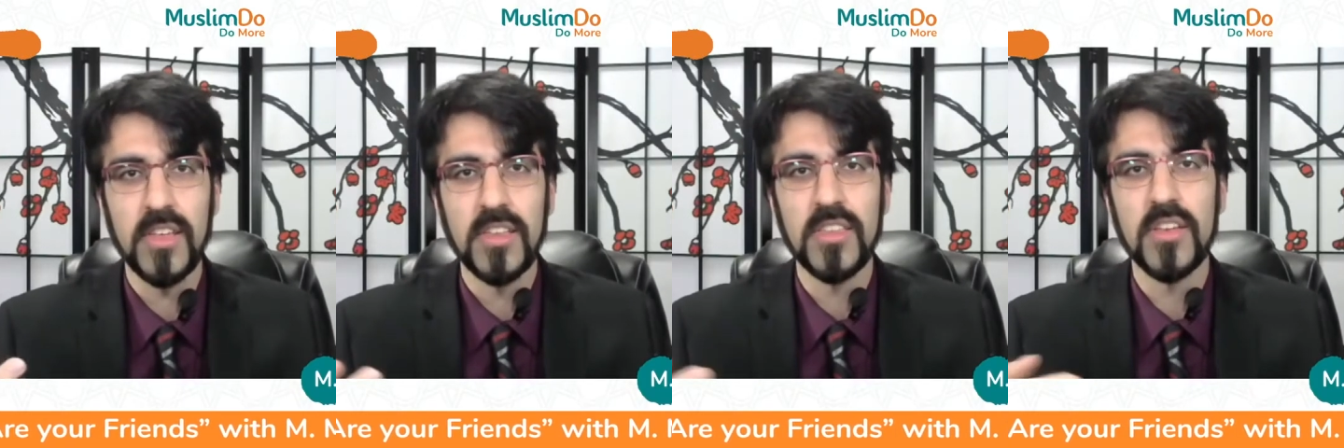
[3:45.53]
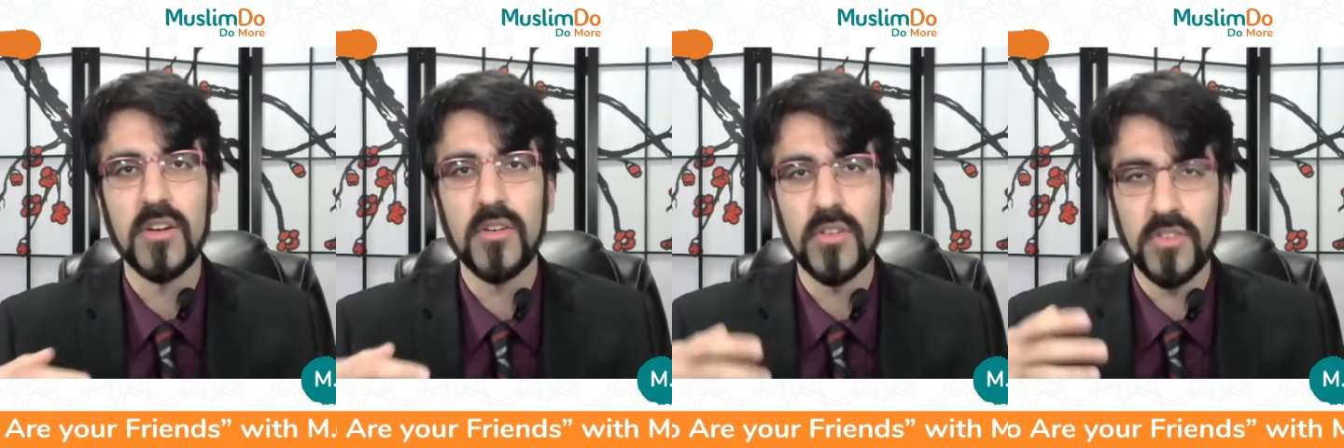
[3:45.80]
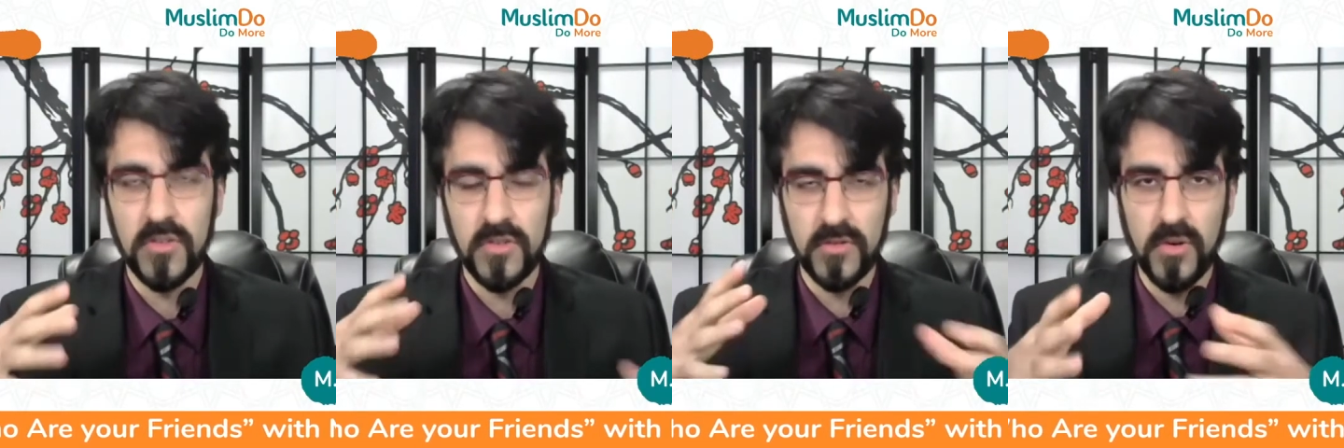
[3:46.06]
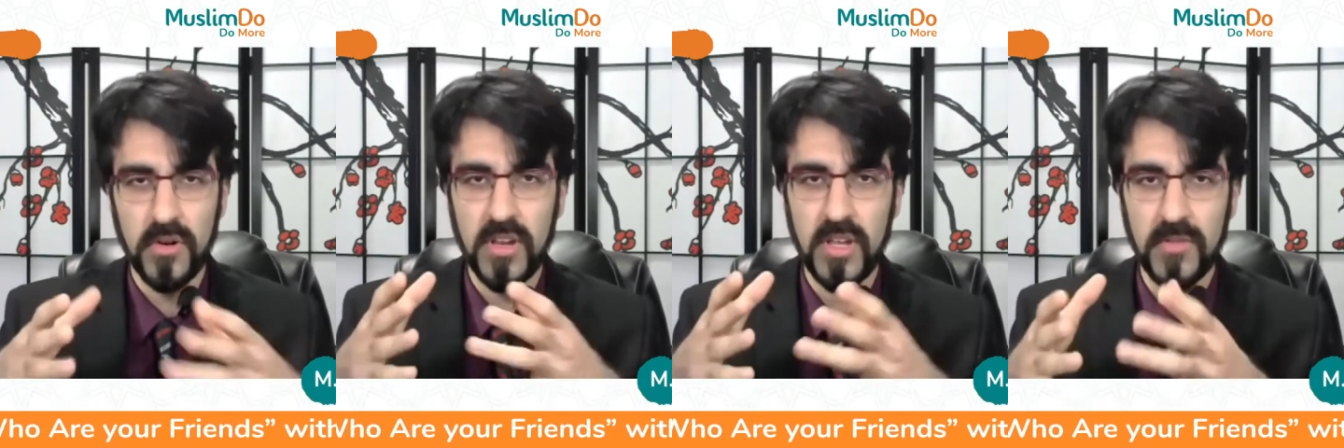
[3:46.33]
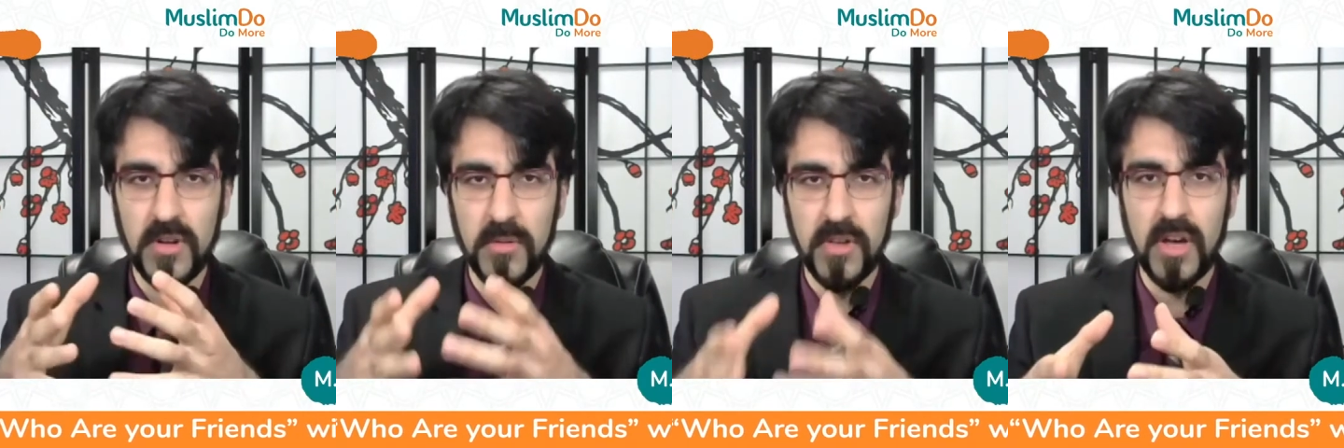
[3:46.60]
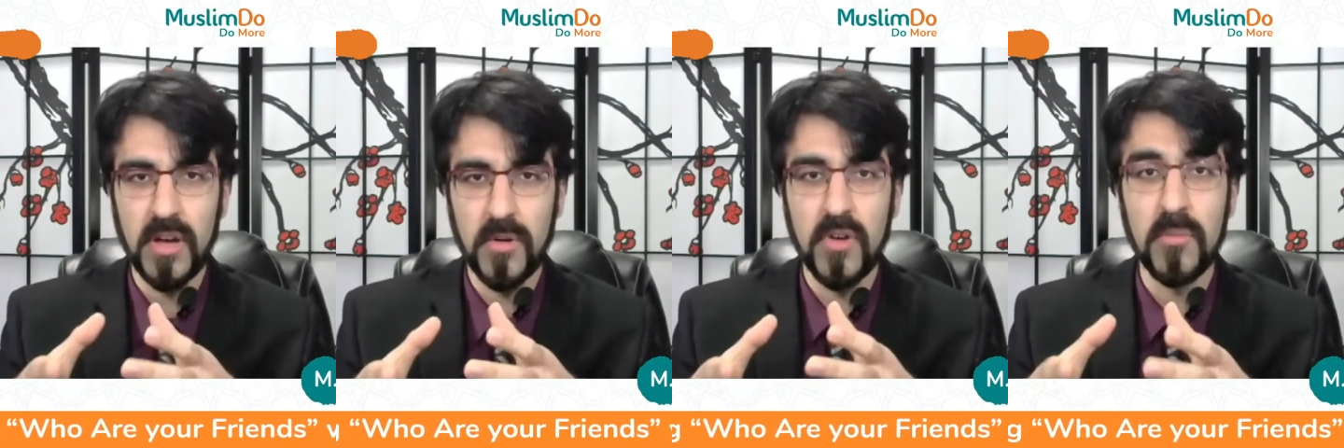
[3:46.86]
there was a story of
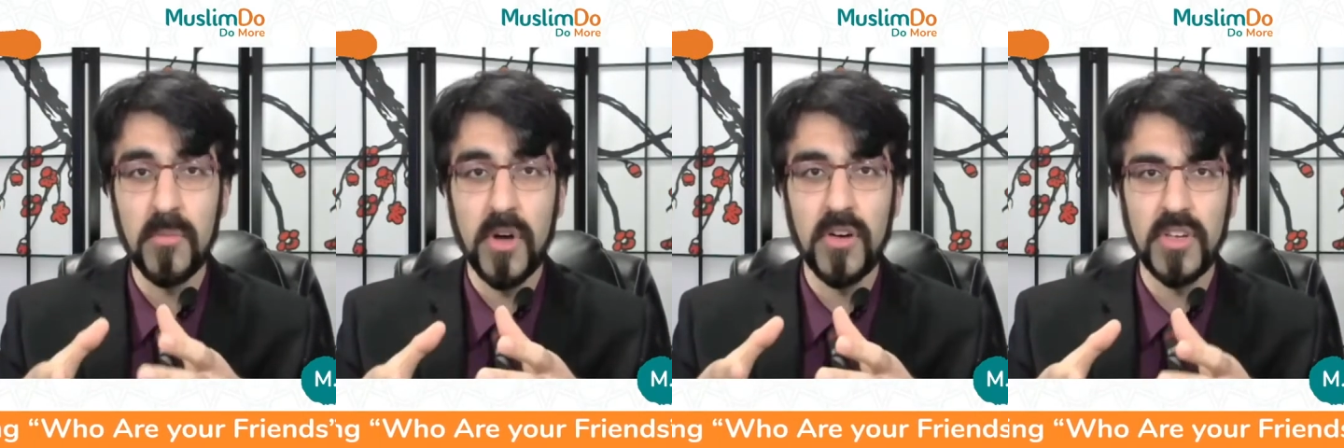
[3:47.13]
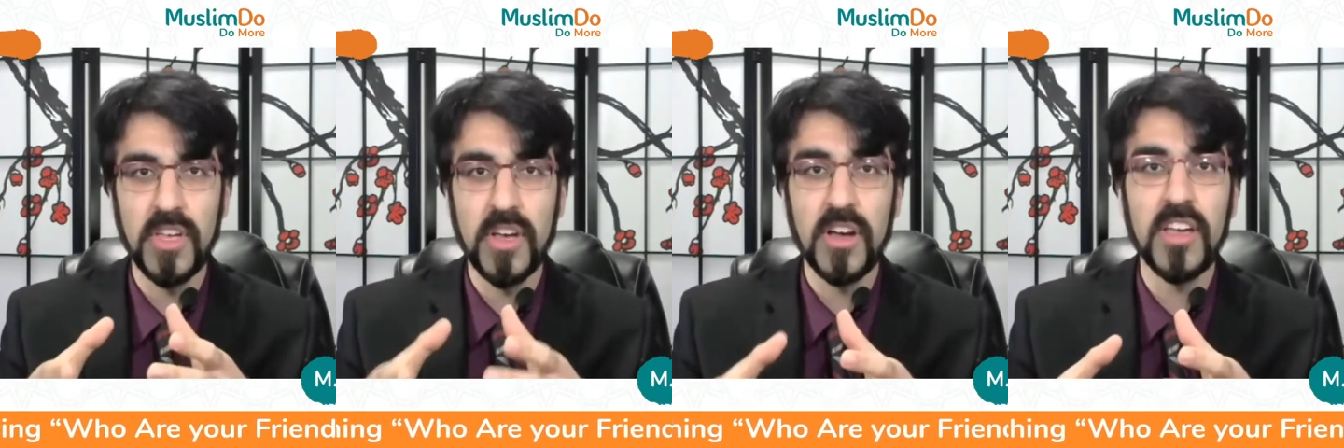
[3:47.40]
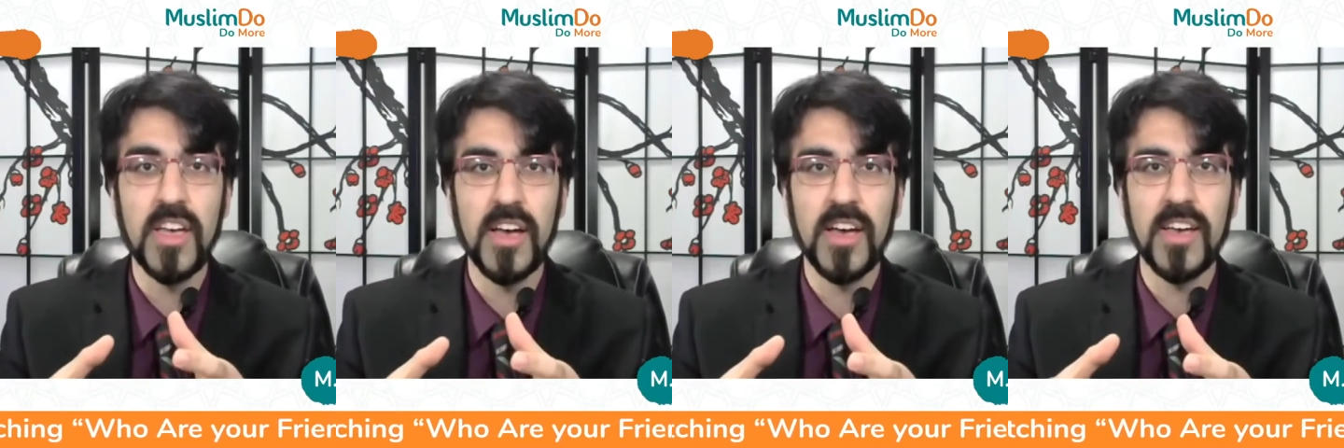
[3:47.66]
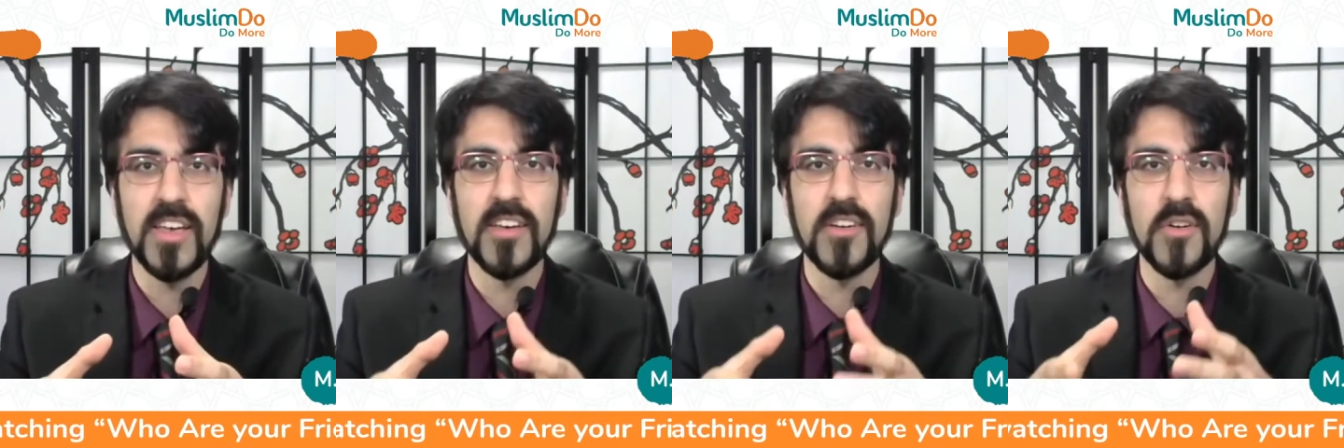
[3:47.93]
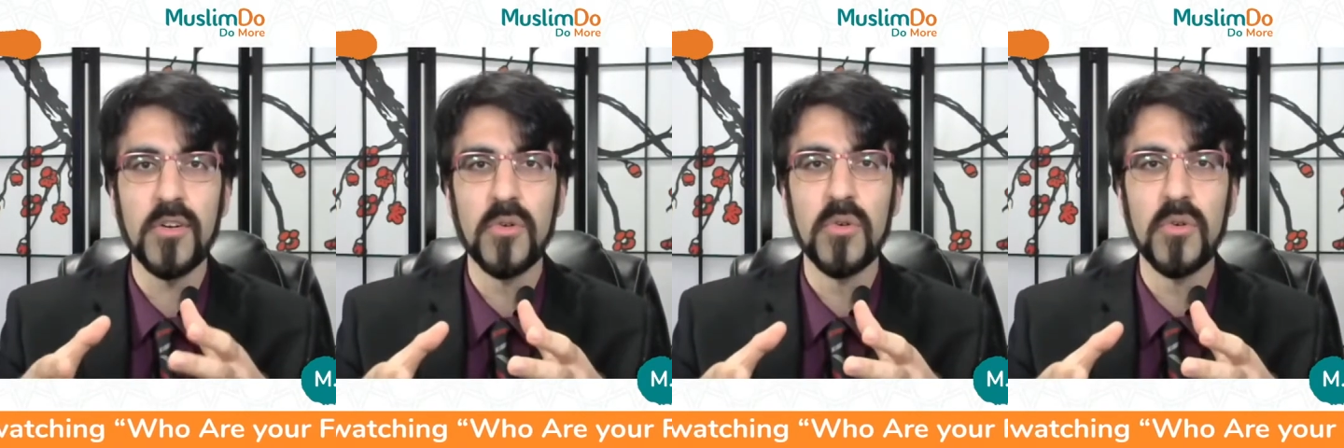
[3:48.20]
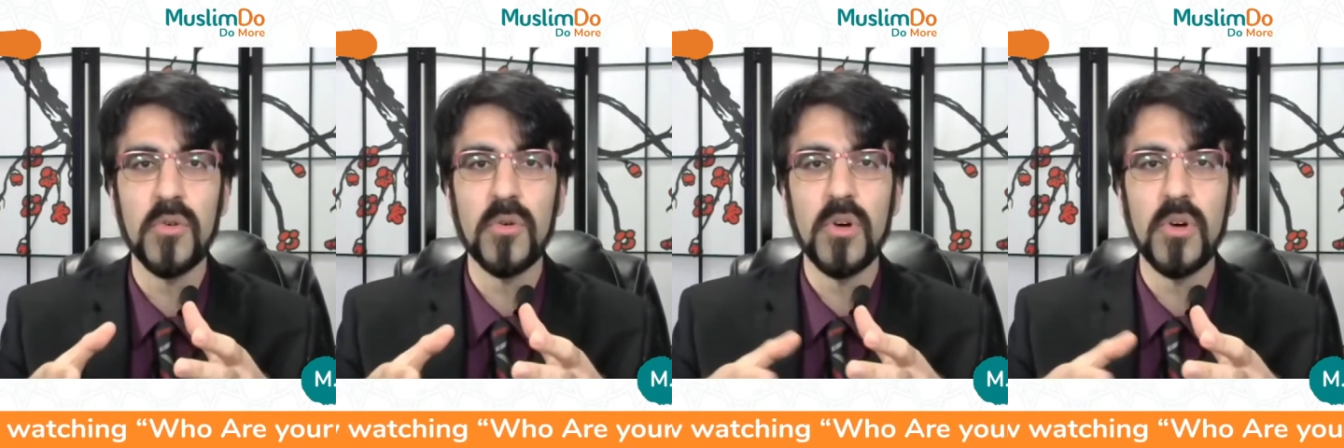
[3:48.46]
a young guy who